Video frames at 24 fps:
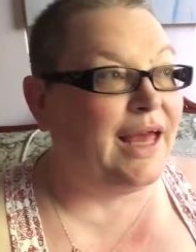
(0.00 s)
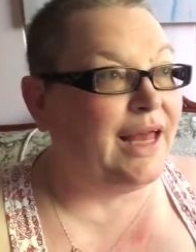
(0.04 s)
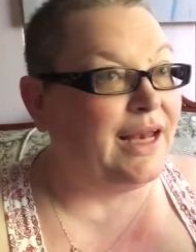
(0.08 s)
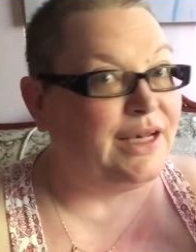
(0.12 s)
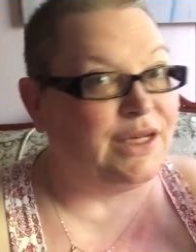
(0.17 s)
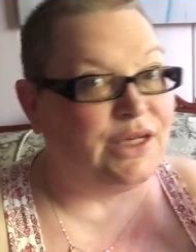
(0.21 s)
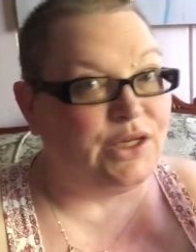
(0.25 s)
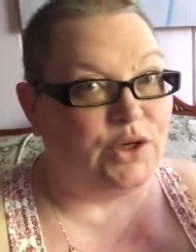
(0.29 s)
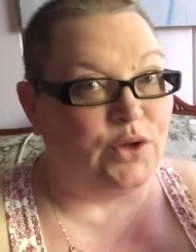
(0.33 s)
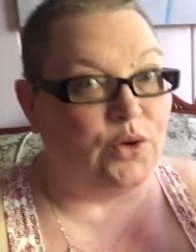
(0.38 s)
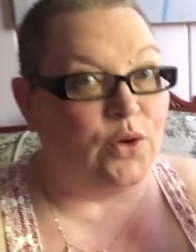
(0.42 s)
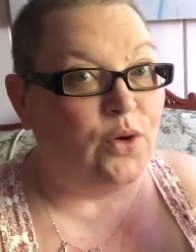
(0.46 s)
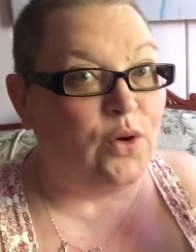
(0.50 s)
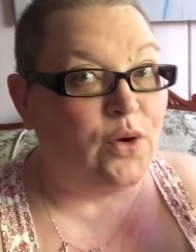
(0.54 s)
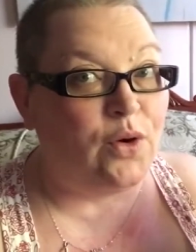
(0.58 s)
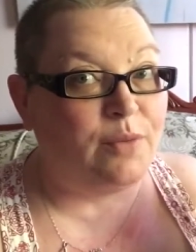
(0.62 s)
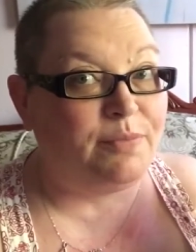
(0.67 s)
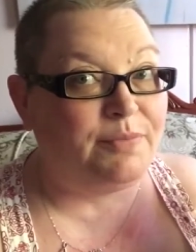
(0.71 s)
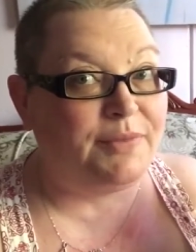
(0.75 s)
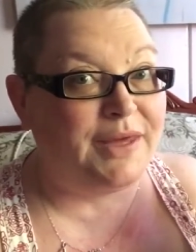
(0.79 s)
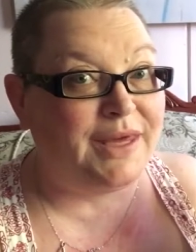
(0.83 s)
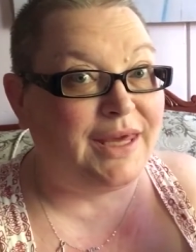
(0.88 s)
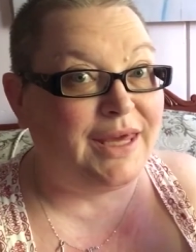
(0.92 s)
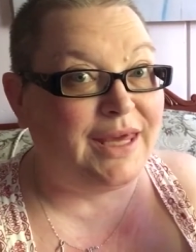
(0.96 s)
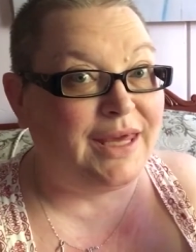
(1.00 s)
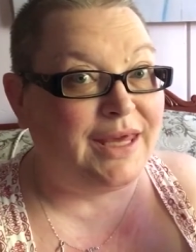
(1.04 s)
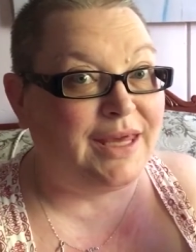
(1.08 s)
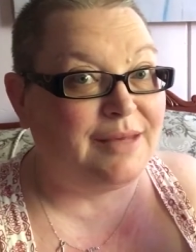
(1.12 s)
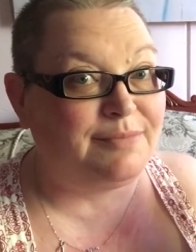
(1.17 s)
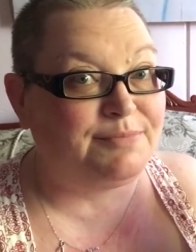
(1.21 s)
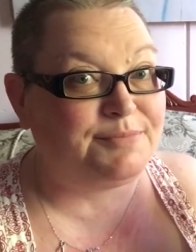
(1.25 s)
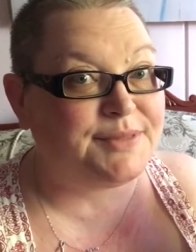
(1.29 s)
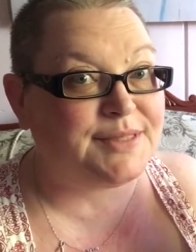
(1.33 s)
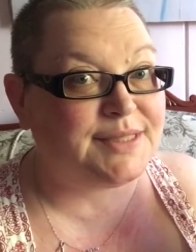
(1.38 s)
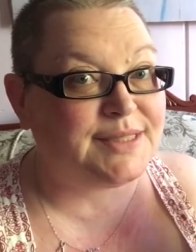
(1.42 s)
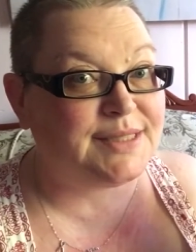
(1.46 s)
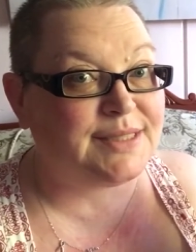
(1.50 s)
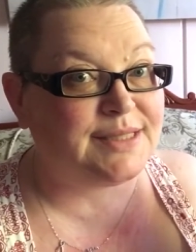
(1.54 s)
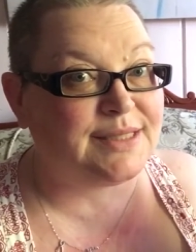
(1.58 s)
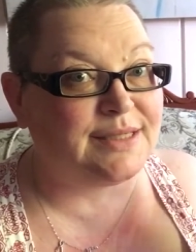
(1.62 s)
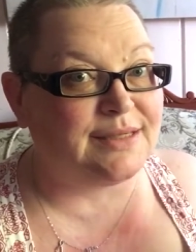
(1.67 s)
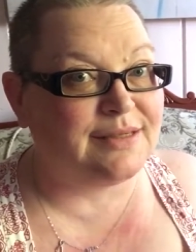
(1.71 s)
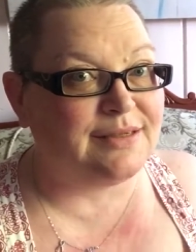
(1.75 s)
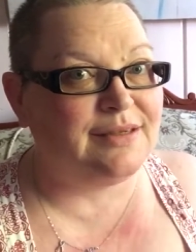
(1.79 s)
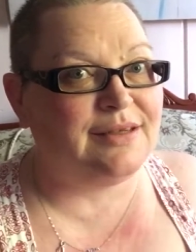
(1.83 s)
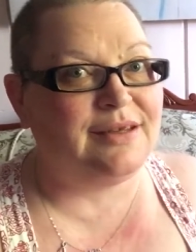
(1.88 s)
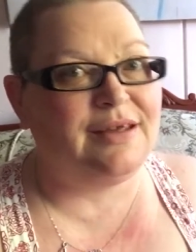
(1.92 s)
Hello peeps!